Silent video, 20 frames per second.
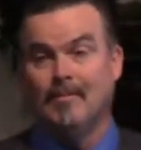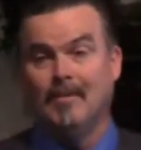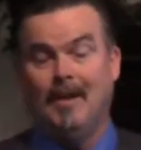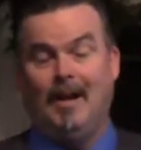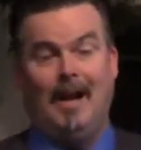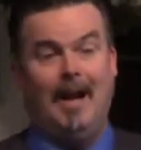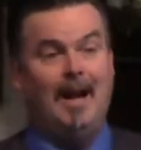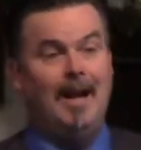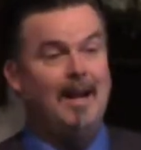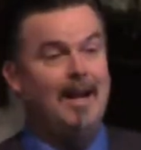
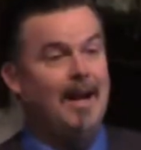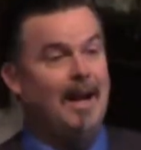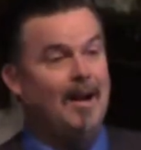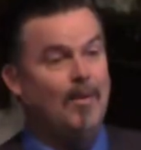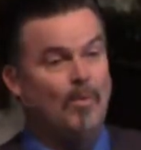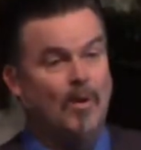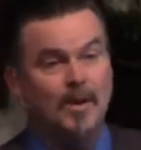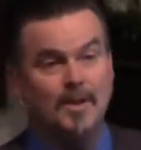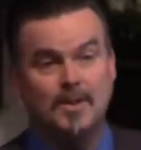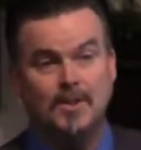I, I,
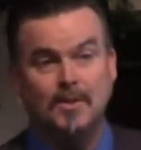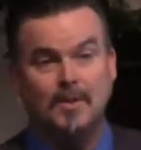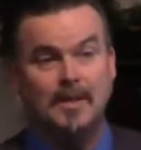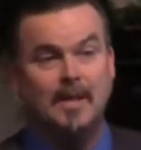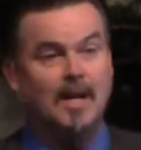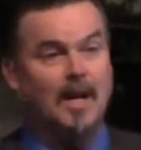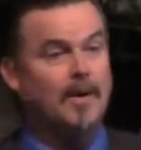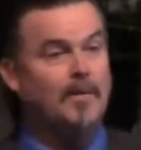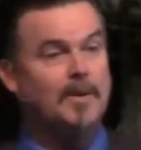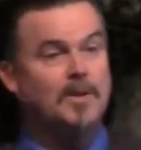want to
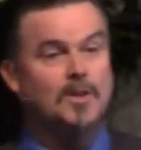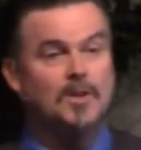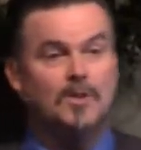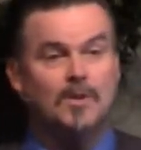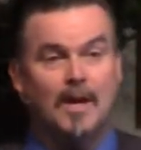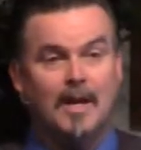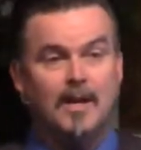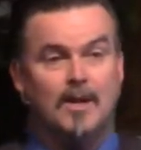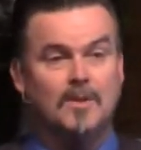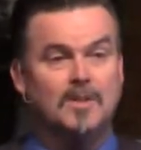encourage
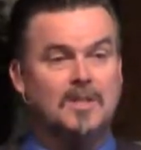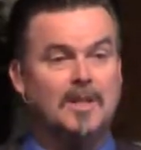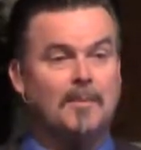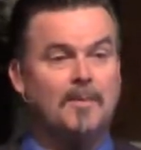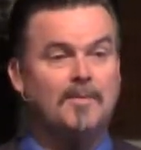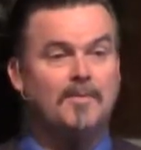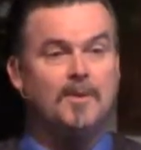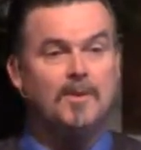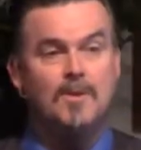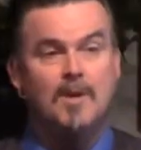you. I know some
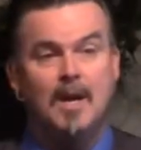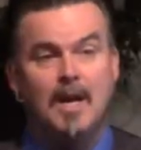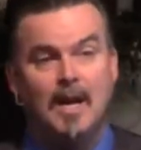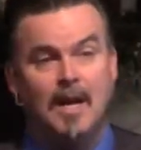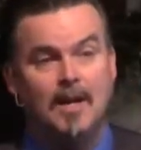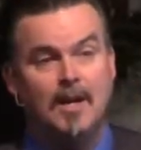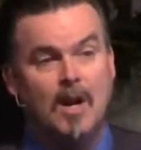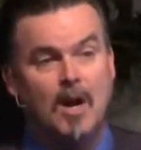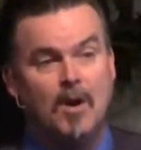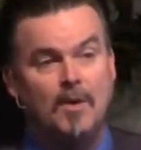of you
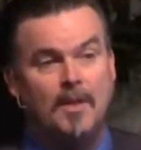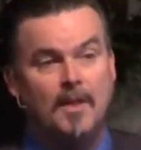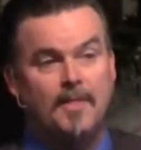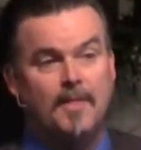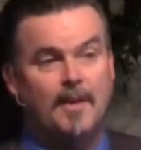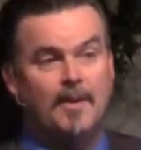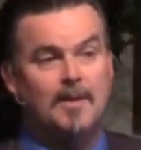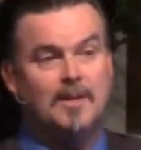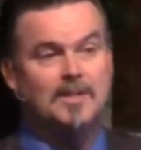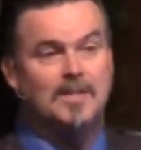know that
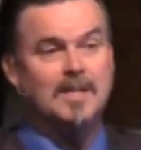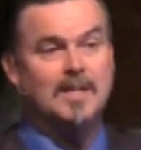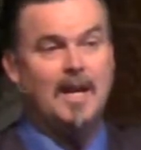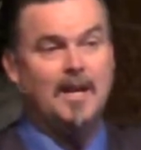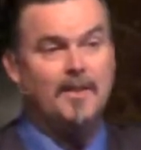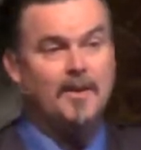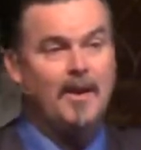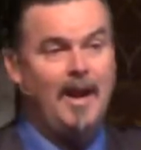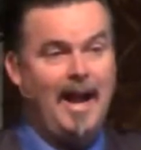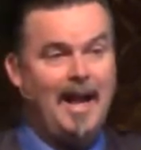there is
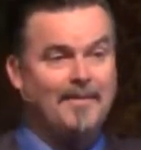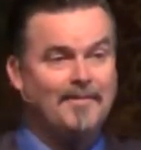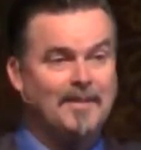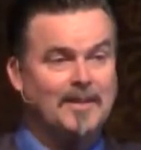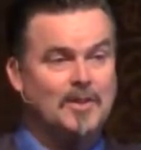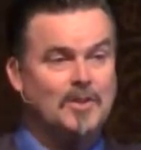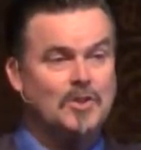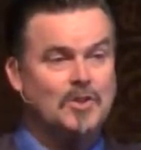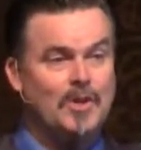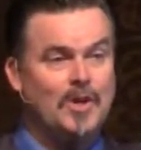another
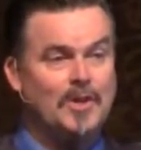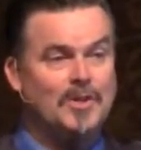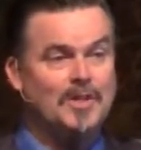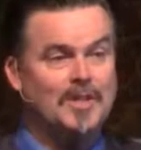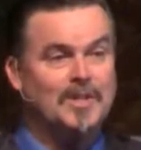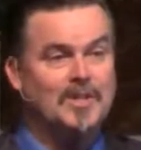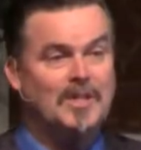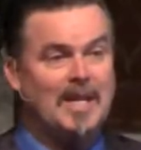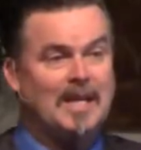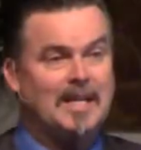Adventist church
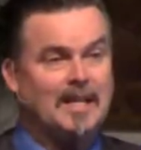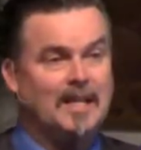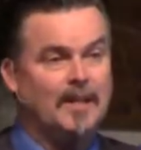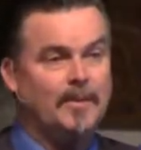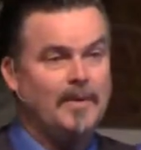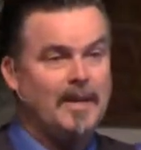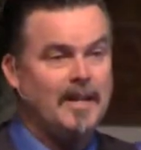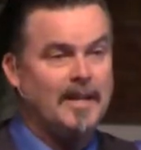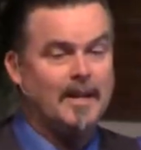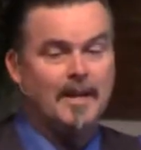in Santa
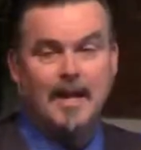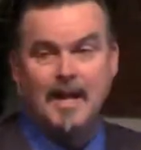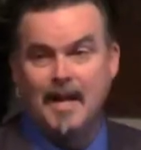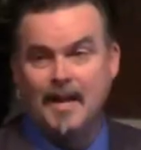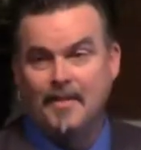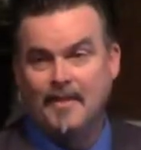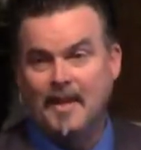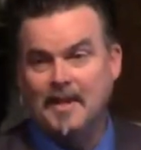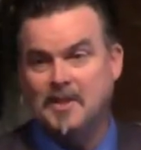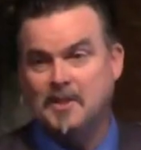Clarita.
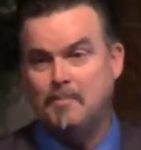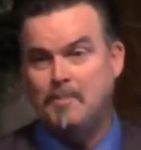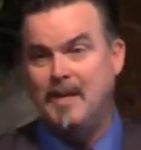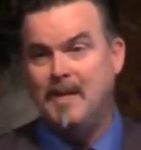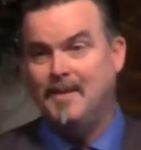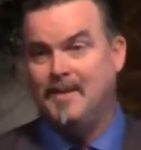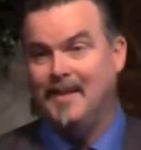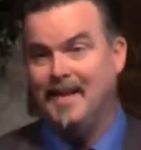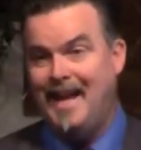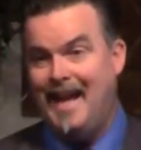They
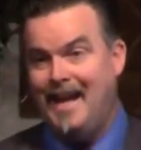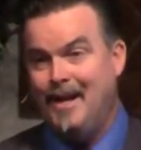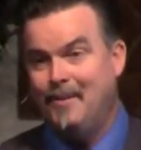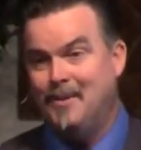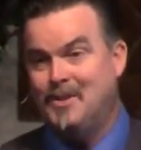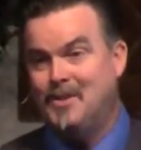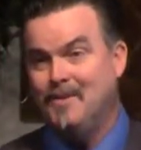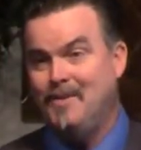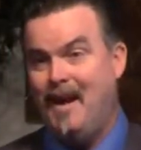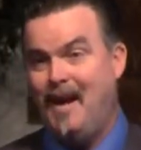speak the
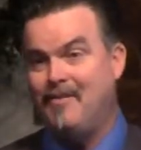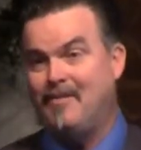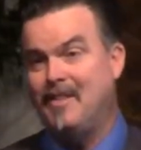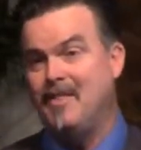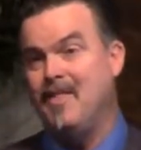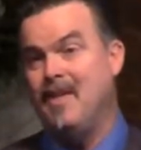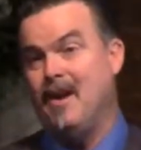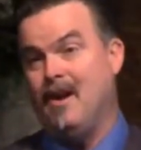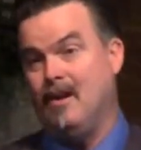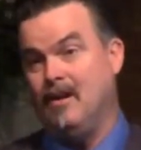language of
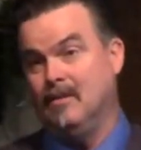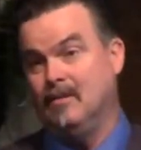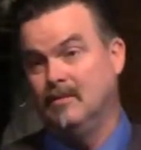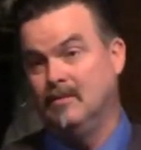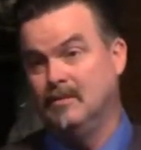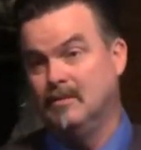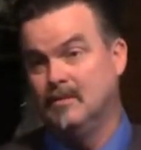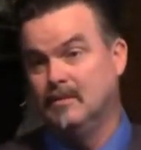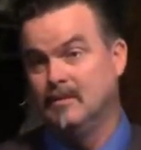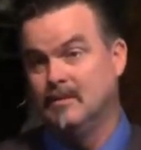heaven there
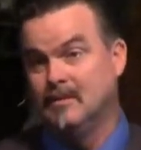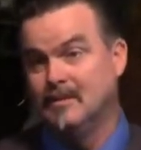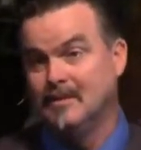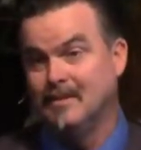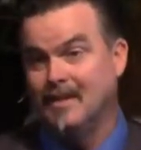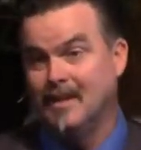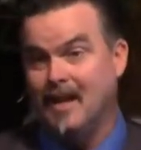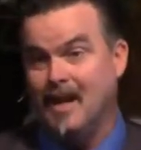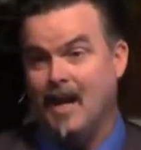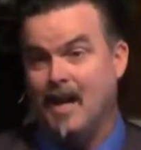
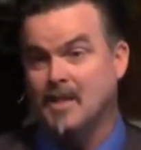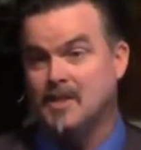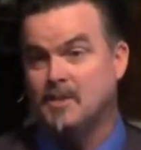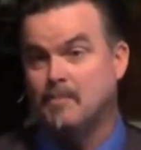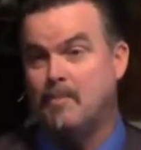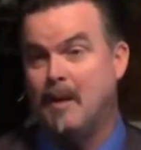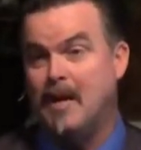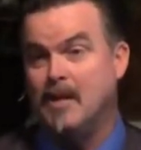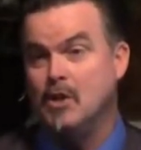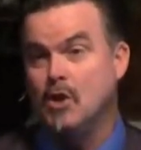
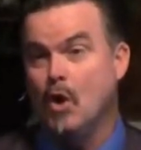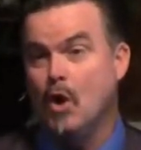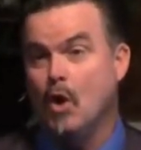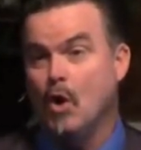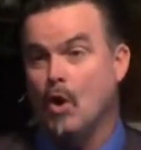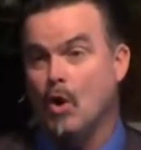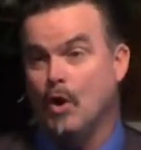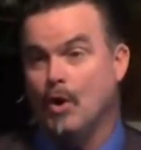Espanol.